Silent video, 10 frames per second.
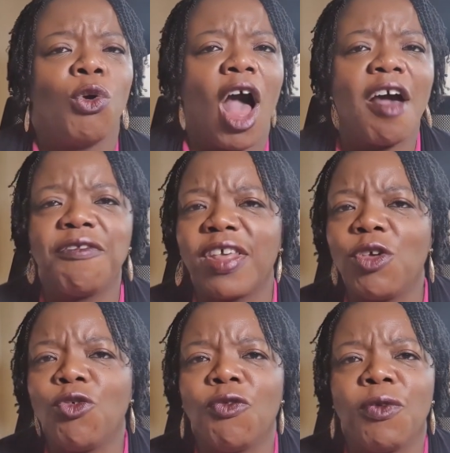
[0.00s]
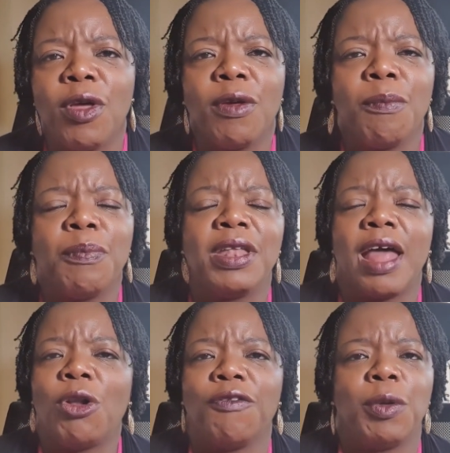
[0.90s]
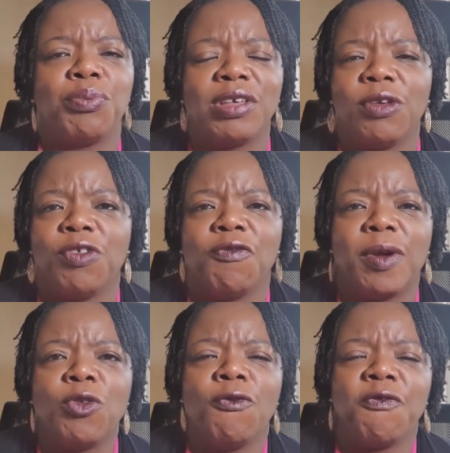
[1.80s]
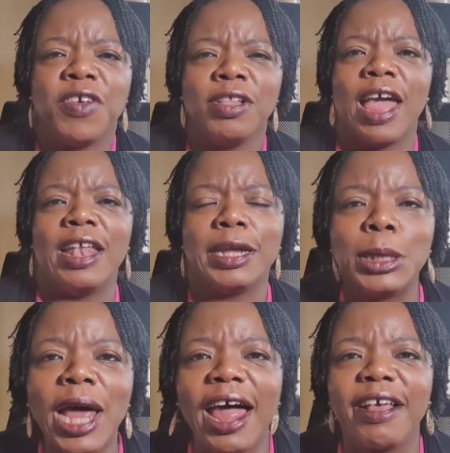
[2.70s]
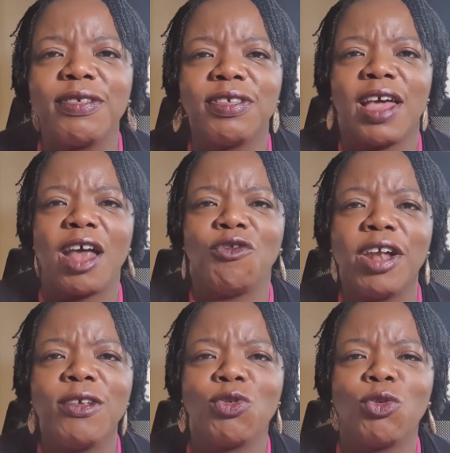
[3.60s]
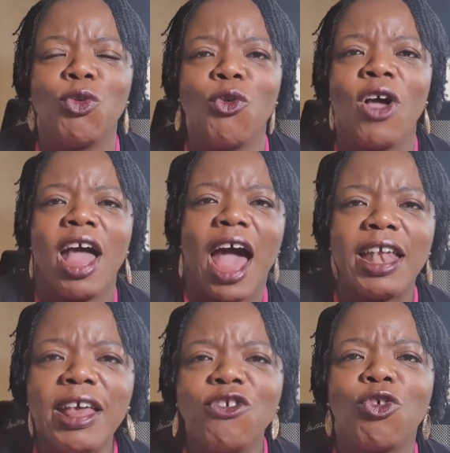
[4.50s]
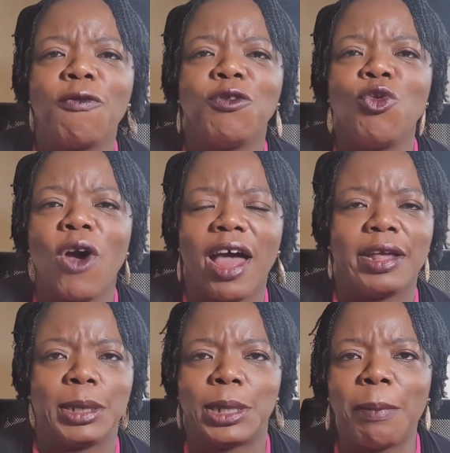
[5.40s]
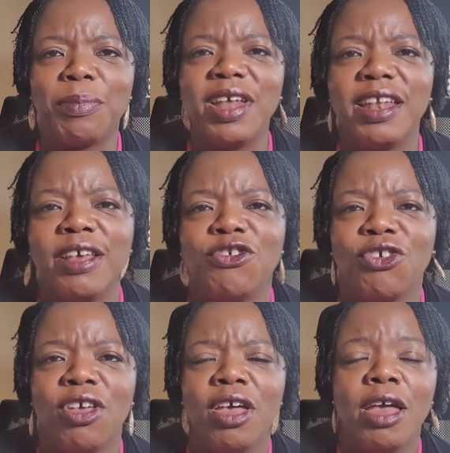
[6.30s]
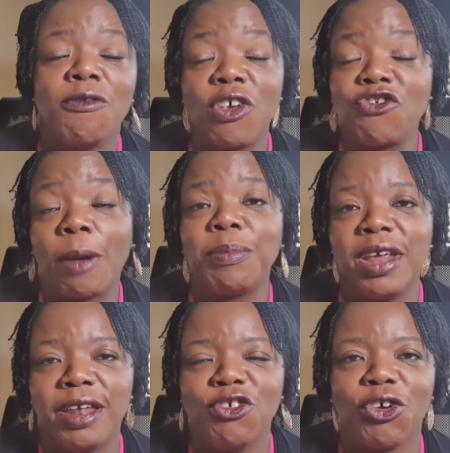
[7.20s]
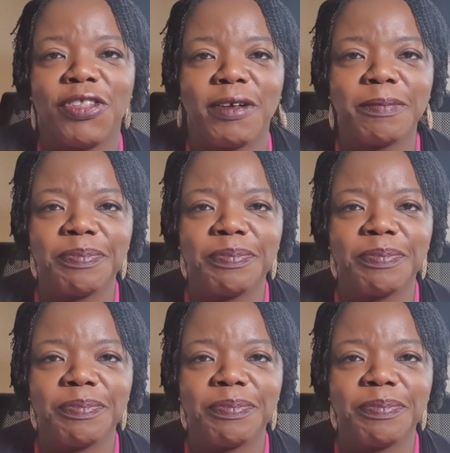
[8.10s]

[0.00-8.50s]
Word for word: after you've been out of the presence of, but you feel energized and ready to go. And each of you are sharpening each, sharpening each other.